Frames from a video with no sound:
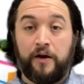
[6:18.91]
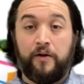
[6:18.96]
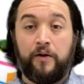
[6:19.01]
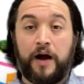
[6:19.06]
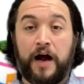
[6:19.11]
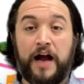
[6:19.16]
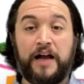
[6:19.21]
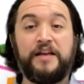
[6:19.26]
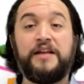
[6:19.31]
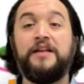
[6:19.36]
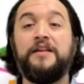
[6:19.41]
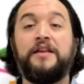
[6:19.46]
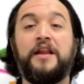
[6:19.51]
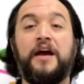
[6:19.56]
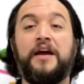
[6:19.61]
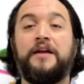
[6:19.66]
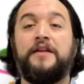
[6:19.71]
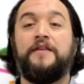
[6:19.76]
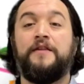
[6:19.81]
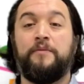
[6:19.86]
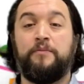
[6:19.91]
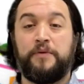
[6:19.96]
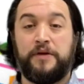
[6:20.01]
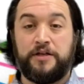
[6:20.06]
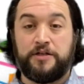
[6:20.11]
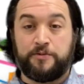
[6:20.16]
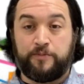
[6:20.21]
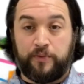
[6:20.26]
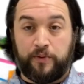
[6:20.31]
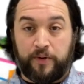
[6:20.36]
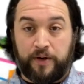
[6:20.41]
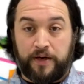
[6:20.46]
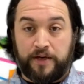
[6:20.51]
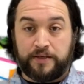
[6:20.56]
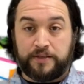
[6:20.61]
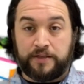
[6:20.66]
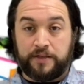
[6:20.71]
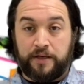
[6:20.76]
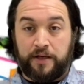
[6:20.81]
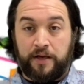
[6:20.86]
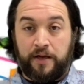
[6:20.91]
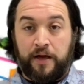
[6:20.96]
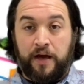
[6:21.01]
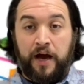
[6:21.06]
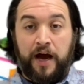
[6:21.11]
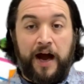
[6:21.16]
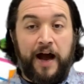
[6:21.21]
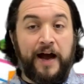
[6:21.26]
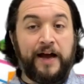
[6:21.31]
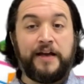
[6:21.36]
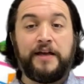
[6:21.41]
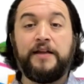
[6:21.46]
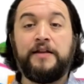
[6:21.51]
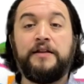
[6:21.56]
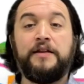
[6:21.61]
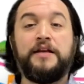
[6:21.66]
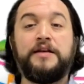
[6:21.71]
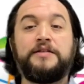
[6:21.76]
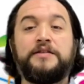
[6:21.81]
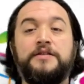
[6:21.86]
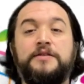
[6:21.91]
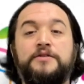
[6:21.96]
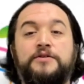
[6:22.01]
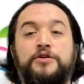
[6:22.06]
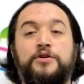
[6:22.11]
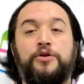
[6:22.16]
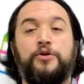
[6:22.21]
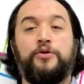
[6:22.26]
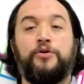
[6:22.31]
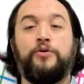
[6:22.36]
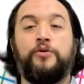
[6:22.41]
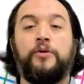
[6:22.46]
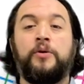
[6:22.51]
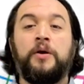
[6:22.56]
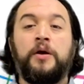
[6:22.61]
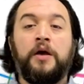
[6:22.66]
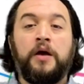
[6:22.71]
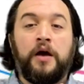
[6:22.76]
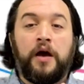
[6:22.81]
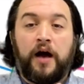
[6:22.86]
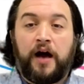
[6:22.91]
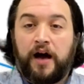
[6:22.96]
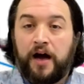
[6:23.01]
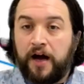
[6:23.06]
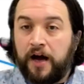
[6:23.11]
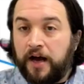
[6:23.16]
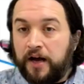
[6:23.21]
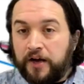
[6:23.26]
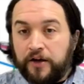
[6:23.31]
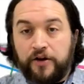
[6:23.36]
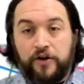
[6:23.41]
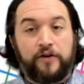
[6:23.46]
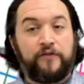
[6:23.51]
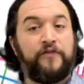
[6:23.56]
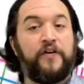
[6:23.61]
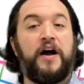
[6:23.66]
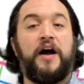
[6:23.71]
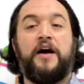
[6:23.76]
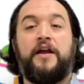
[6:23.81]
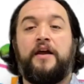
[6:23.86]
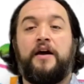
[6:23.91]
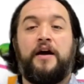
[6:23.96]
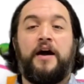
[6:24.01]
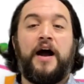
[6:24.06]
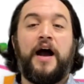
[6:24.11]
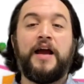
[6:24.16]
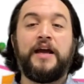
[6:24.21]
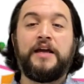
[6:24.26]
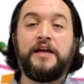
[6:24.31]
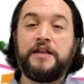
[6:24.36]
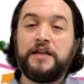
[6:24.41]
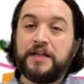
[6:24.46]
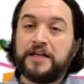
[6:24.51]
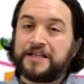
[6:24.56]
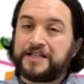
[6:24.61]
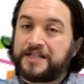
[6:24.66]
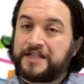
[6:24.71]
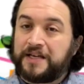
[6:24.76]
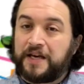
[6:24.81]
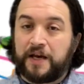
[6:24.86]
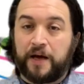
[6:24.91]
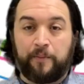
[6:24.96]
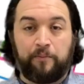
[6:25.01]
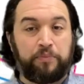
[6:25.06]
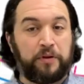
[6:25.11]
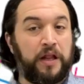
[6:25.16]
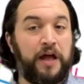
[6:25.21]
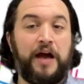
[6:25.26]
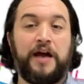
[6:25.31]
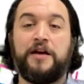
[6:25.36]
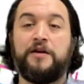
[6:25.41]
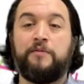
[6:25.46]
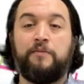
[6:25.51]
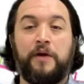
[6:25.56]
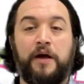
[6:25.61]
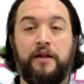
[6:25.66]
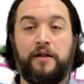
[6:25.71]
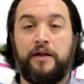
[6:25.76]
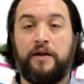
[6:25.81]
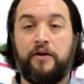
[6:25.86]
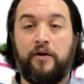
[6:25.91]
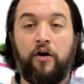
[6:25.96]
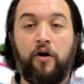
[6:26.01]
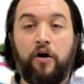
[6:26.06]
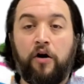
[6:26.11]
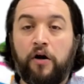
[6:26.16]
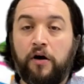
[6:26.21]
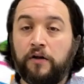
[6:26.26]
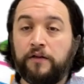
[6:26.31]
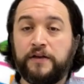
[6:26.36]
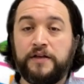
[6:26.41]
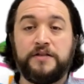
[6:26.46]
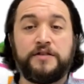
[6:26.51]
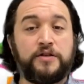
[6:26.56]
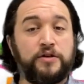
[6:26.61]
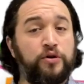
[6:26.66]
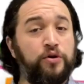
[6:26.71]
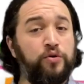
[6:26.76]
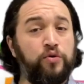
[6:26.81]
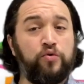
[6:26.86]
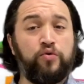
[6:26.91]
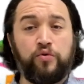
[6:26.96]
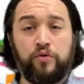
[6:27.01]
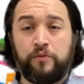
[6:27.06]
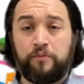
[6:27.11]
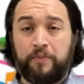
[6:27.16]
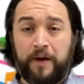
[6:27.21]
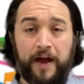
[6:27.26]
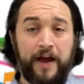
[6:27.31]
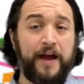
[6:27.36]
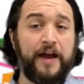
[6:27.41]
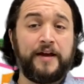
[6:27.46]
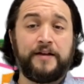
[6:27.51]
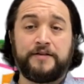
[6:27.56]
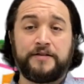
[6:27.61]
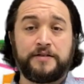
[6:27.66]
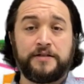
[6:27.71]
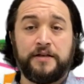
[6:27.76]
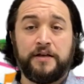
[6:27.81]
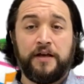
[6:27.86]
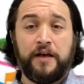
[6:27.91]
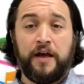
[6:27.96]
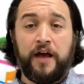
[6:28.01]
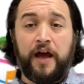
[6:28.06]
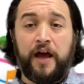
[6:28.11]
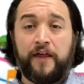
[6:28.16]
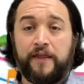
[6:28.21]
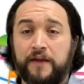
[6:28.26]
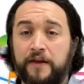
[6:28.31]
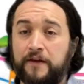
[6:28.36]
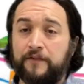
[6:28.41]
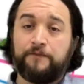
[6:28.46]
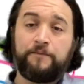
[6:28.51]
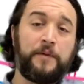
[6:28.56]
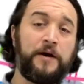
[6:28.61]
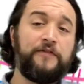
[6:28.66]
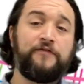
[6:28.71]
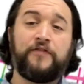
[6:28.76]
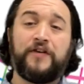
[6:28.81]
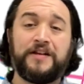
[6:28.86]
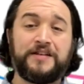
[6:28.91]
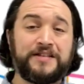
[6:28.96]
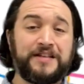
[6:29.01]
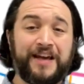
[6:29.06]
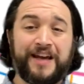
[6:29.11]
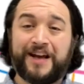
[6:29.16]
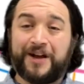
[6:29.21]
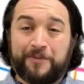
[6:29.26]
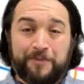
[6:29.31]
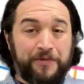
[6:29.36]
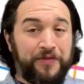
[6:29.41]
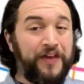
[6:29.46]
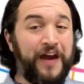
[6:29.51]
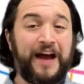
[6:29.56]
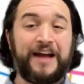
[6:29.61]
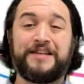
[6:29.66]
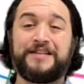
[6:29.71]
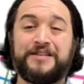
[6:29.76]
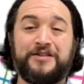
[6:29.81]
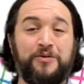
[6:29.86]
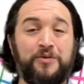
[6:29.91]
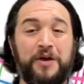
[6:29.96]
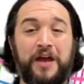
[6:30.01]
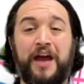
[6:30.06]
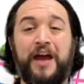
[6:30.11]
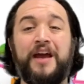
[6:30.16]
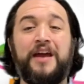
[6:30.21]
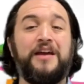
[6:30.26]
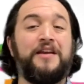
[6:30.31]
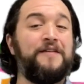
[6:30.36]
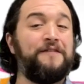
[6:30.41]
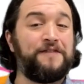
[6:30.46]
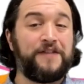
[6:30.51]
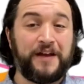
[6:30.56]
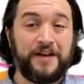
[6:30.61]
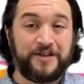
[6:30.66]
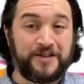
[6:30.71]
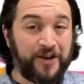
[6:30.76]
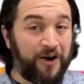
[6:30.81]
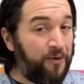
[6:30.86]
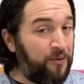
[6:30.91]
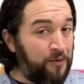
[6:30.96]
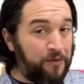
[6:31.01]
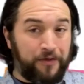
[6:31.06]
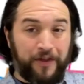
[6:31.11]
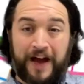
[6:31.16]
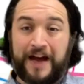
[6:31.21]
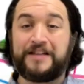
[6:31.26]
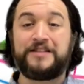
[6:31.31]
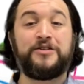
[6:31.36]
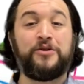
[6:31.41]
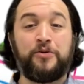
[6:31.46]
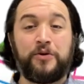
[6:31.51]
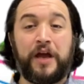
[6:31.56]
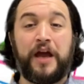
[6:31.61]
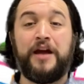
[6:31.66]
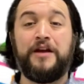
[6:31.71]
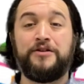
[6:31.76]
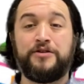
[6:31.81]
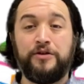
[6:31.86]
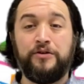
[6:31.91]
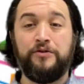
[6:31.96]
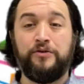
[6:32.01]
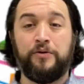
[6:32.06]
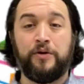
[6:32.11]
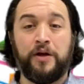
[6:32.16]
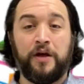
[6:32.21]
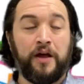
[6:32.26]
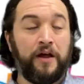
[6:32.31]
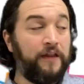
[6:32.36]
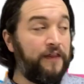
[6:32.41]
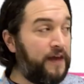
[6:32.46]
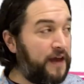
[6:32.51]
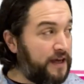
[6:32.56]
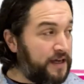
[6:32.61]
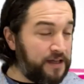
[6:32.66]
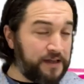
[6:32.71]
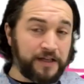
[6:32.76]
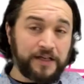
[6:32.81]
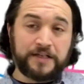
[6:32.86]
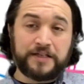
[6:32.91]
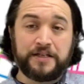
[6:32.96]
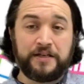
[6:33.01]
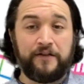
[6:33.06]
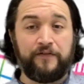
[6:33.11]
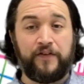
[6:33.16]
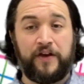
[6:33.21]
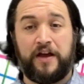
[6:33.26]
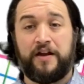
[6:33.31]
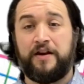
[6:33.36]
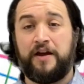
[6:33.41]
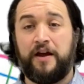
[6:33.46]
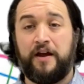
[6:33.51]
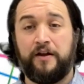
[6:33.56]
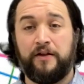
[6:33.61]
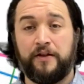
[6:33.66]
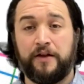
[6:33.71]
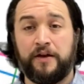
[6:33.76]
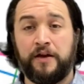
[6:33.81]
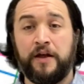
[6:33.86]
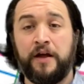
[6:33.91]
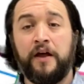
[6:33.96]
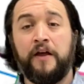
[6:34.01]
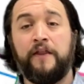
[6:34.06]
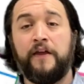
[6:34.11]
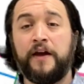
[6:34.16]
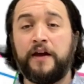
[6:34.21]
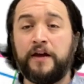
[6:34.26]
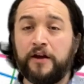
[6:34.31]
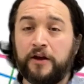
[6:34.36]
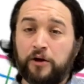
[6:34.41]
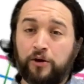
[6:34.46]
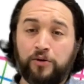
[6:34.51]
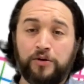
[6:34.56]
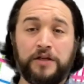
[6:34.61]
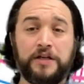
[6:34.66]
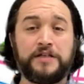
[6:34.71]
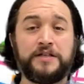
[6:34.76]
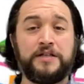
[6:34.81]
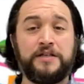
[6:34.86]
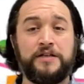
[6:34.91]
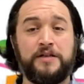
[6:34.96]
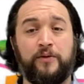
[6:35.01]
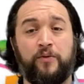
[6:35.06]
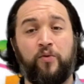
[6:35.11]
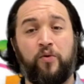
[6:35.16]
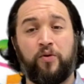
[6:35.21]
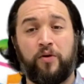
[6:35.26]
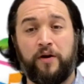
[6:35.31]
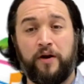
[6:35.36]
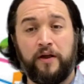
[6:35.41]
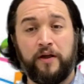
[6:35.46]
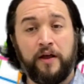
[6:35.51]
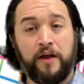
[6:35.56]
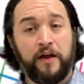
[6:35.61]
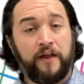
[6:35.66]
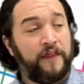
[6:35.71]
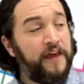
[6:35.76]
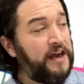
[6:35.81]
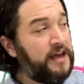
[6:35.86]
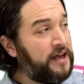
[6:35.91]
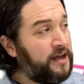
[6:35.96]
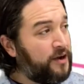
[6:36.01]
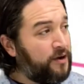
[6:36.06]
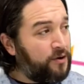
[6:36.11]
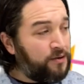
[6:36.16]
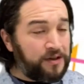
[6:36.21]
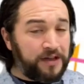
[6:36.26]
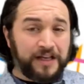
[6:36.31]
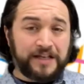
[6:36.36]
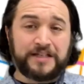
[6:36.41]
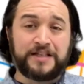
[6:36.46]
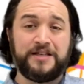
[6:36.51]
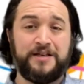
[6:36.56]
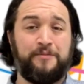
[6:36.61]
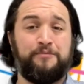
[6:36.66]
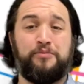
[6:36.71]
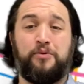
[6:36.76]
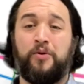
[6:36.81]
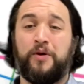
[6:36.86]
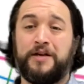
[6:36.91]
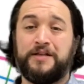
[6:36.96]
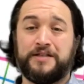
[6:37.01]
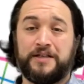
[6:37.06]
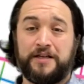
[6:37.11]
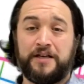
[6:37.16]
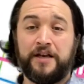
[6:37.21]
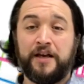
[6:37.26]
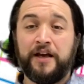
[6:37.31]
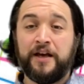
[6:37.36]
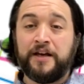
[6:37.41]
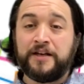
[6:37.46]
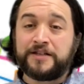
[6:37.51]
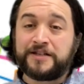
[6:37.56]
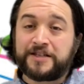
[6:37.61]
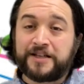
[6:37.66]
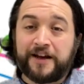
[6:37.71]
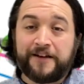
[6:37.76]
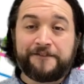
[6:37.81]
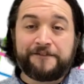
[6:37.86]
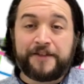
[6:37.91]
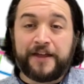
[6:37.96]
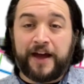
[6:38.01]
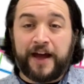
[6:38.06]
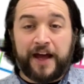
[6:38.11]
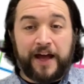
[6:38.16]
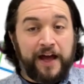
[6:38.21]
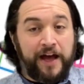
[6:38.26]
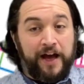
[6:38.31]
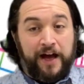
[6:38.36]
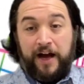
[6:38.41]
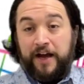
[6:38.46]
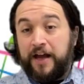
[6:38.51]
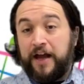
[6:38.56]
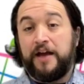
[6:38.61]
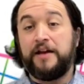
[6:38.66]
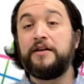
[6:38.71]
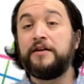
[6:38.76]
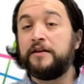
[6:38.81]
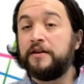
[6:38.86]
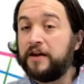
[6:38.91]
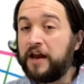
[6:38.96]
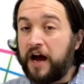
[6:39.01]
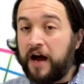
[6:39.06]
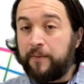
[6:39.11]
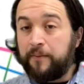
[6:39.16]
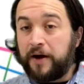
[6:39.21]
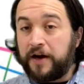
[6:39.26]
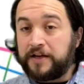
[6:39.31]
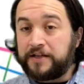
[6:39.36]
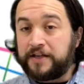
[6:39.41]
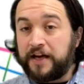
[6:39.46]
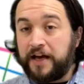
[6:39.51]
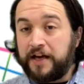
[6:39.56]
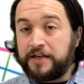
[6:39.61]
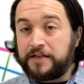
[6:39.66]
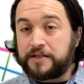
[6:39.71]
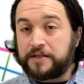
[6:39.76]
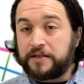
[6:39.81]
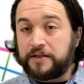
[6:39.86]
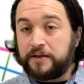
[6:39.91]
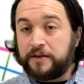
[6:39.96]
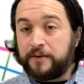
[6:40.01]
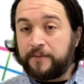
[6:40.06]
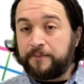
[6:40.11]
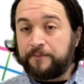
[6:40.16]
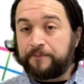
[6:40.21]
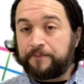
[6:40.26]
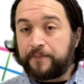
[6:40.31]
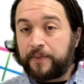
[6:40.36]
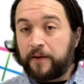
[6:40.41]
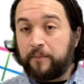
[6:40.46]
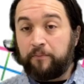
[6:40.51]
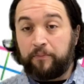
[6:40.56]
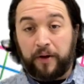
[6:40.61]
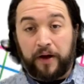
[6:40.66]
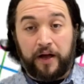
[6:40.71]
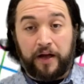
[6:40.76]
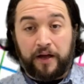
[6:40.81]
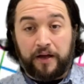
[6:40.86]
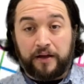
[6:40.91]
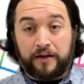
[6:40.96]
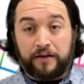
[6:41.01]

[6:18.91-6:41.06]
I can like the Beach Boys. I can listen to Nirvana. I can listen to Blind Melon. All these cool bands. And then if my friends like them, that's okay. And if they don't, that's okay too. They can listen to Van Halen. They can go listen to Warrant. They can go listen to Poison. Stuff that, again, not my taste, but